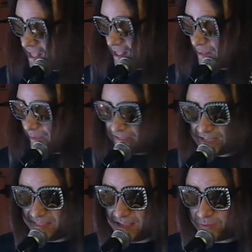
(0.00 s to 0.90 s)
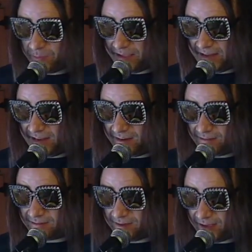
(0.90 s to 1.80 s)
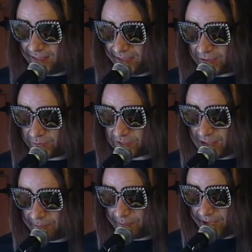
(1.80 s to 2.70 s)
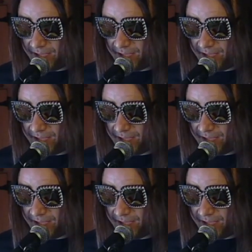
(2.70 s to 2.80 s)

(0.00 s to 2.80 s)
But thanks for being here. Thanks for stopping by.